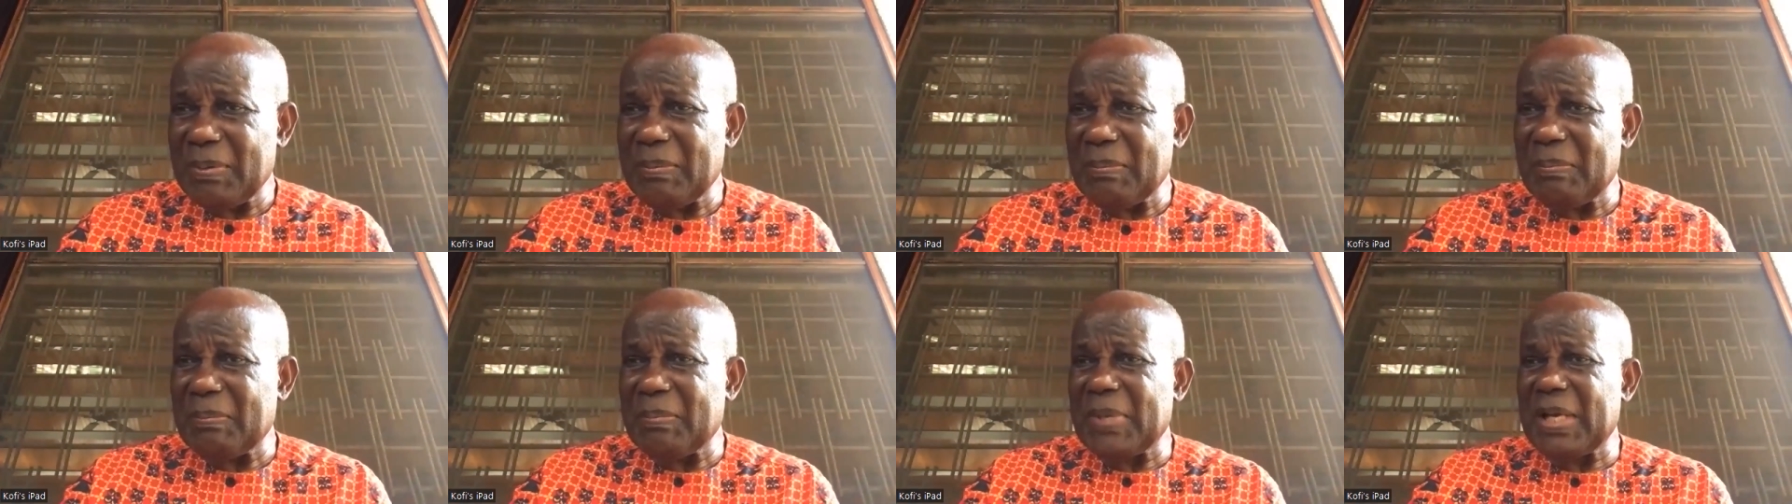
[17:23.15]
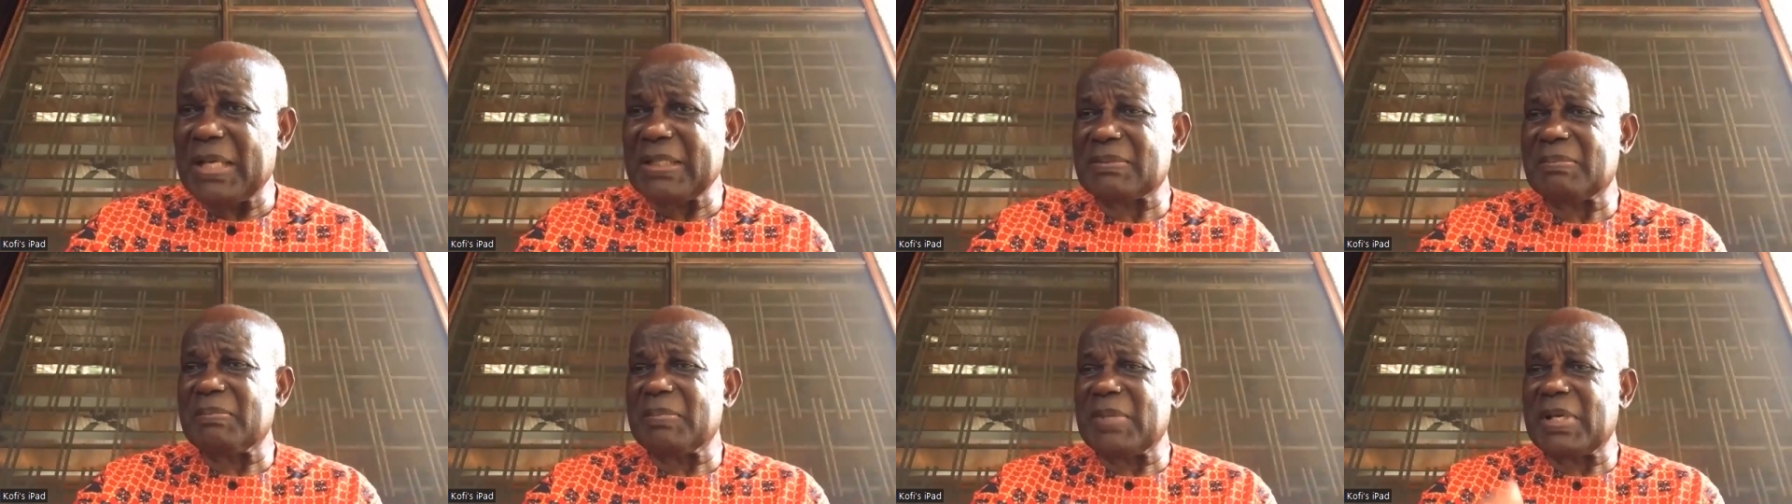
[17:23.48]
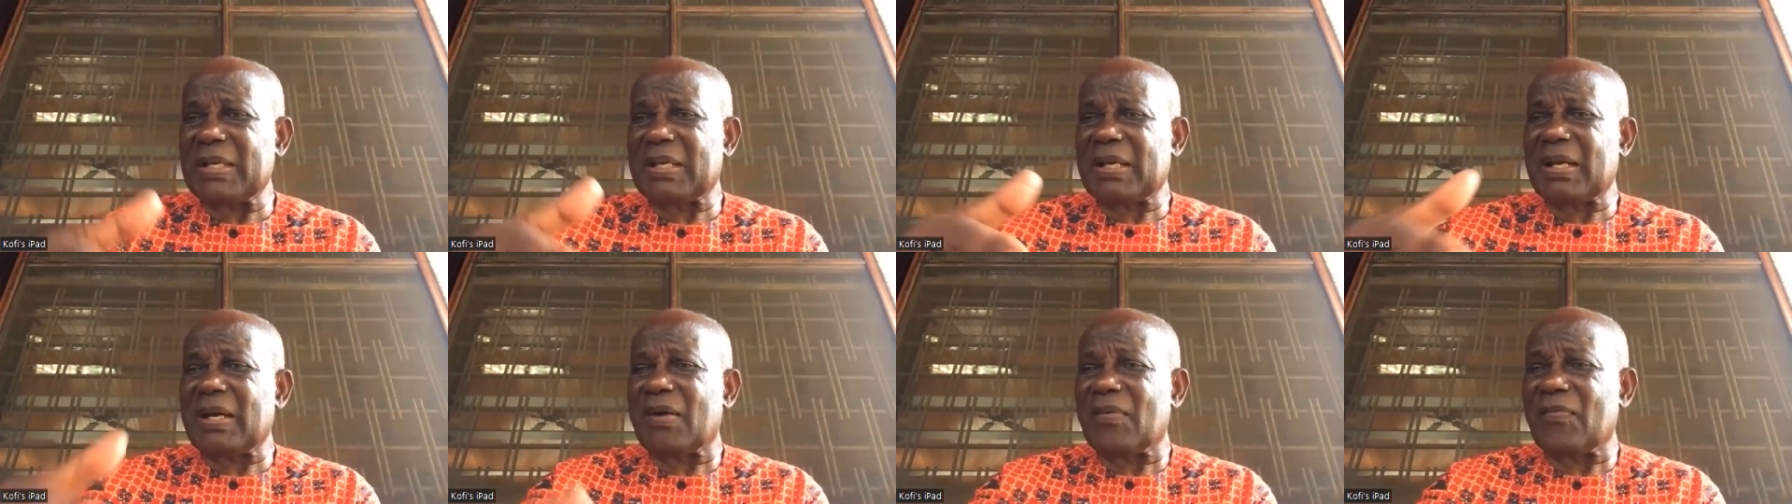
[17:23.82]
must
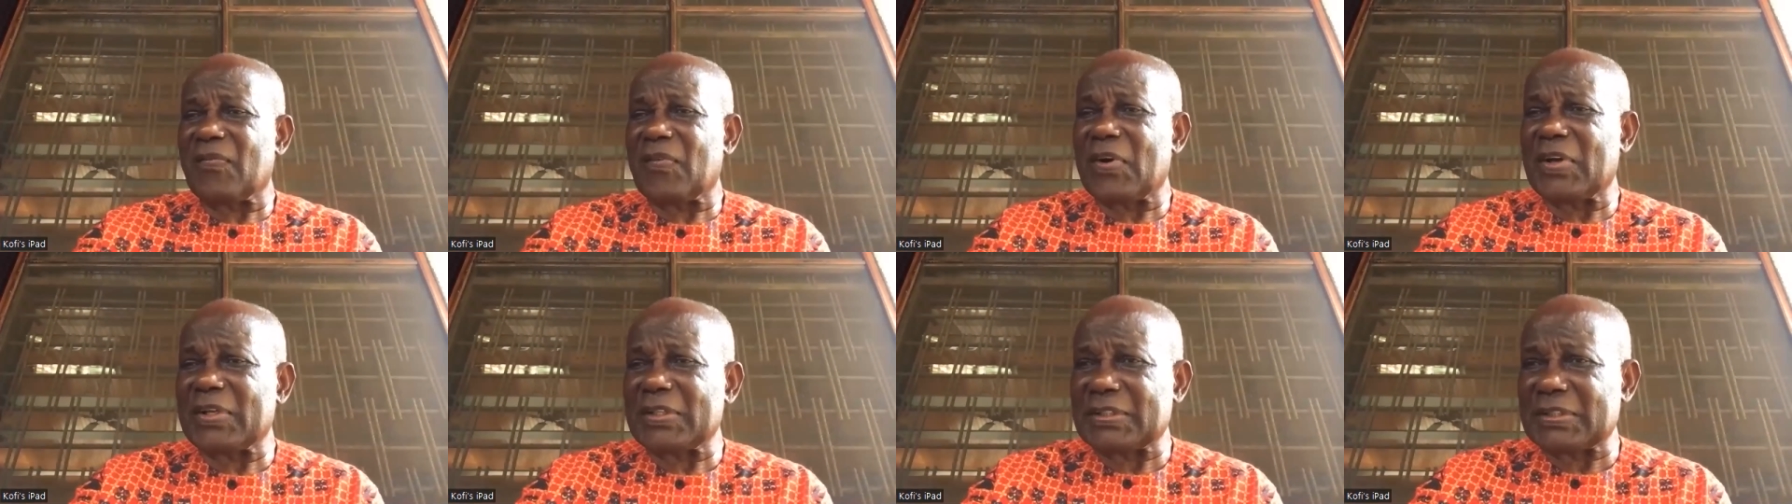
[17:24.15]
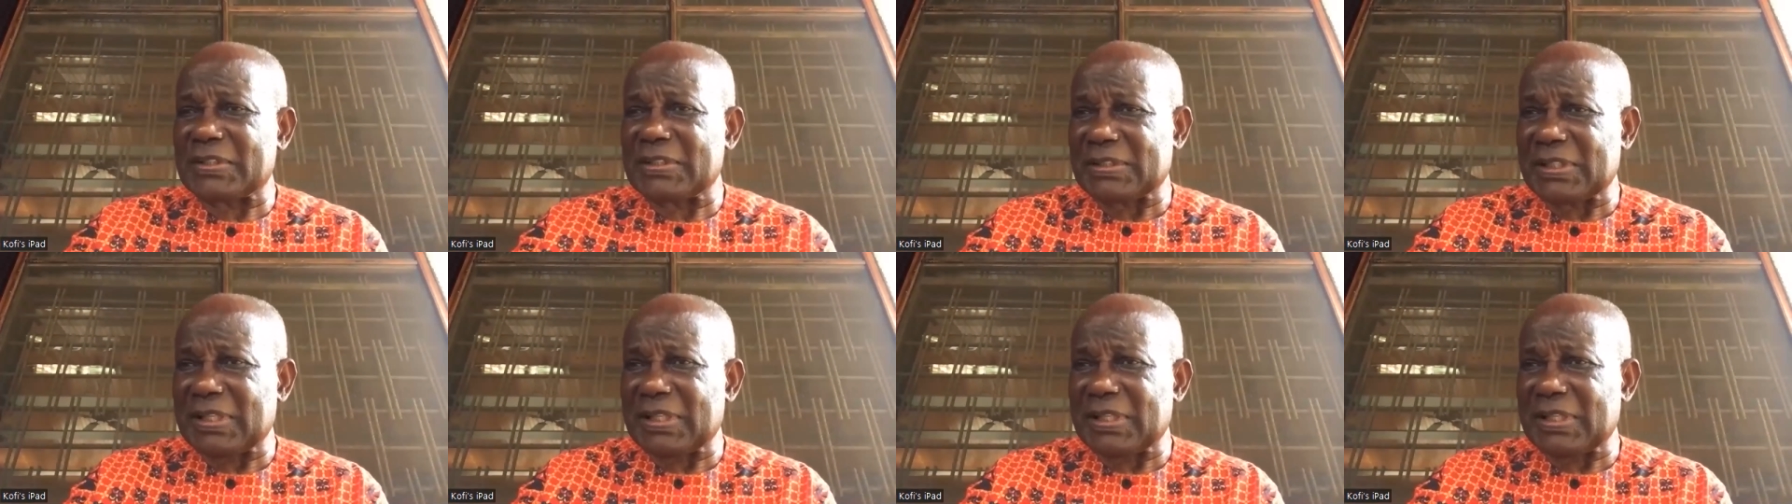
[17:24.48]
make our voices